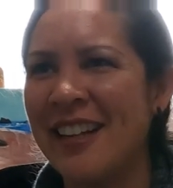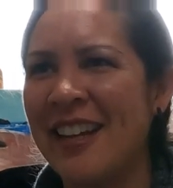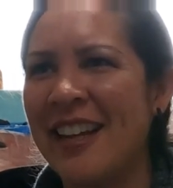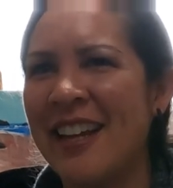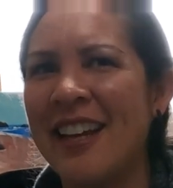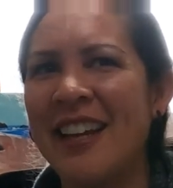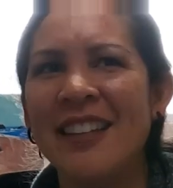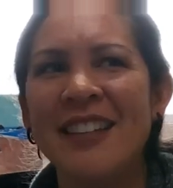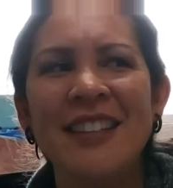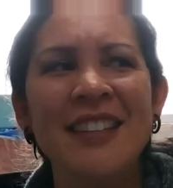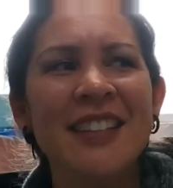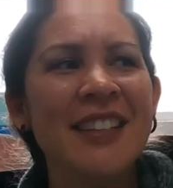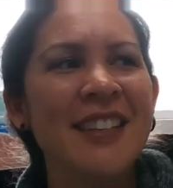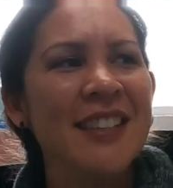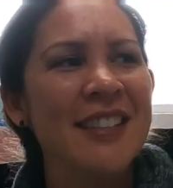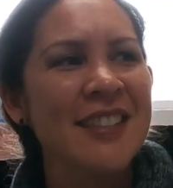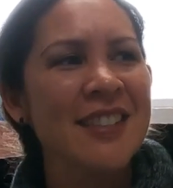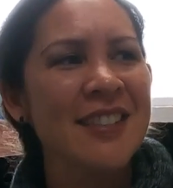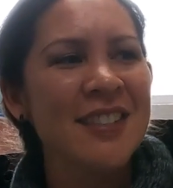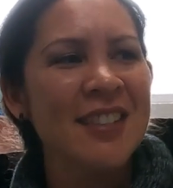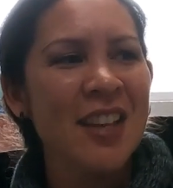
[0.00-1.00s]
I had
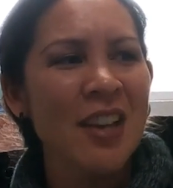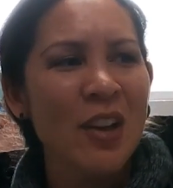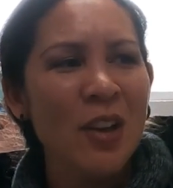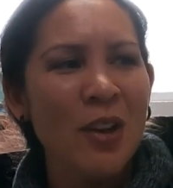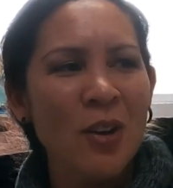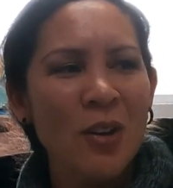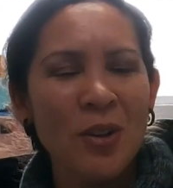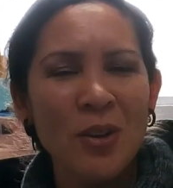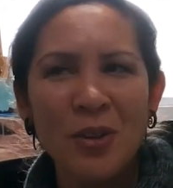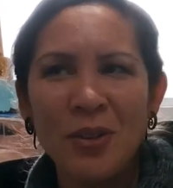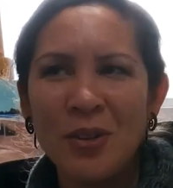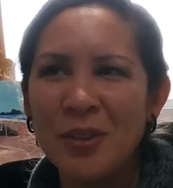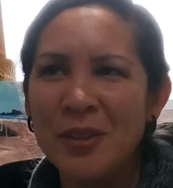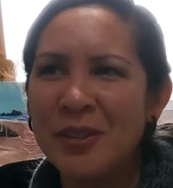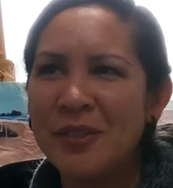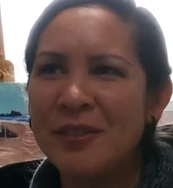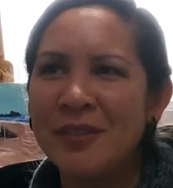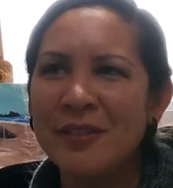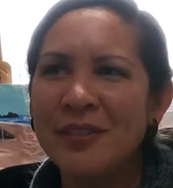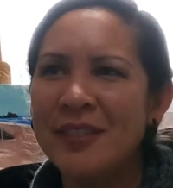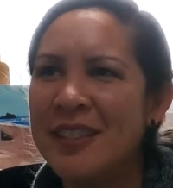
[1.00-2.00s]
this
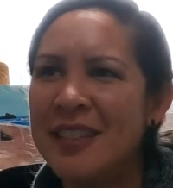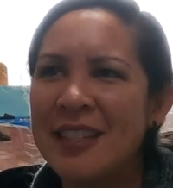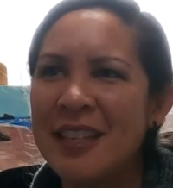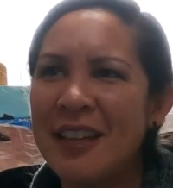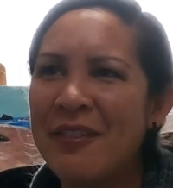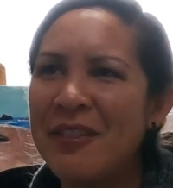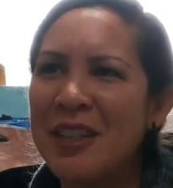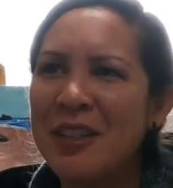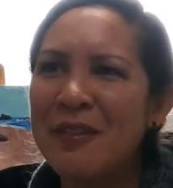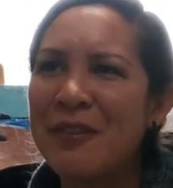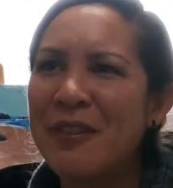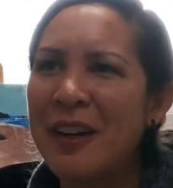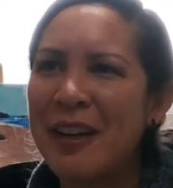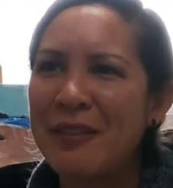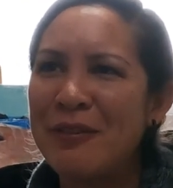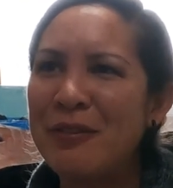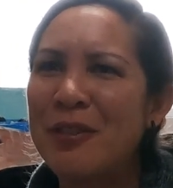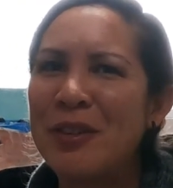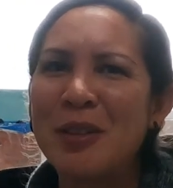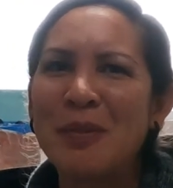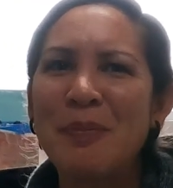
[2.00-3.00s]
old
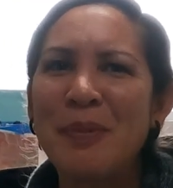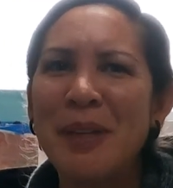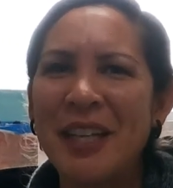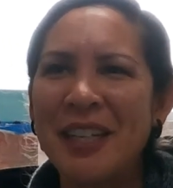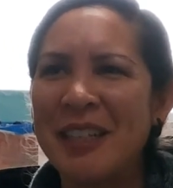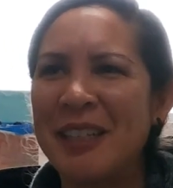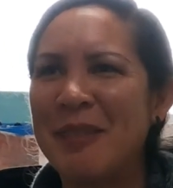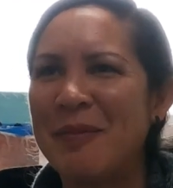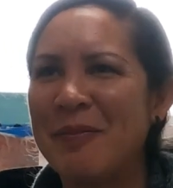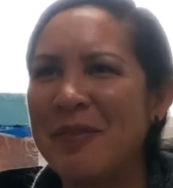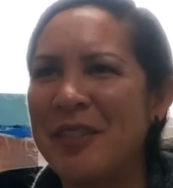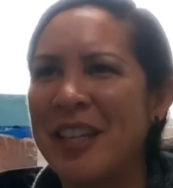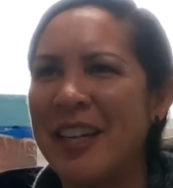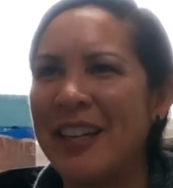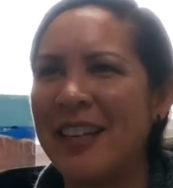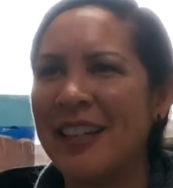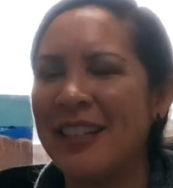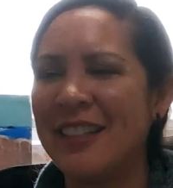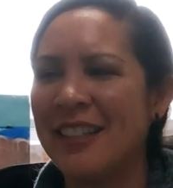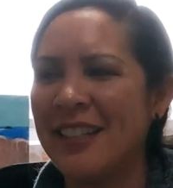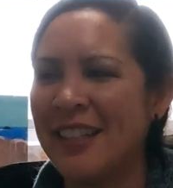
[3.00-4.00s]
75 Ford pickup
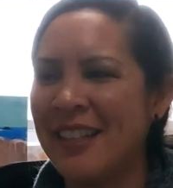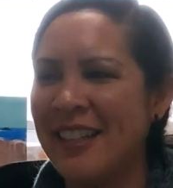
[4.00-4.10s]
that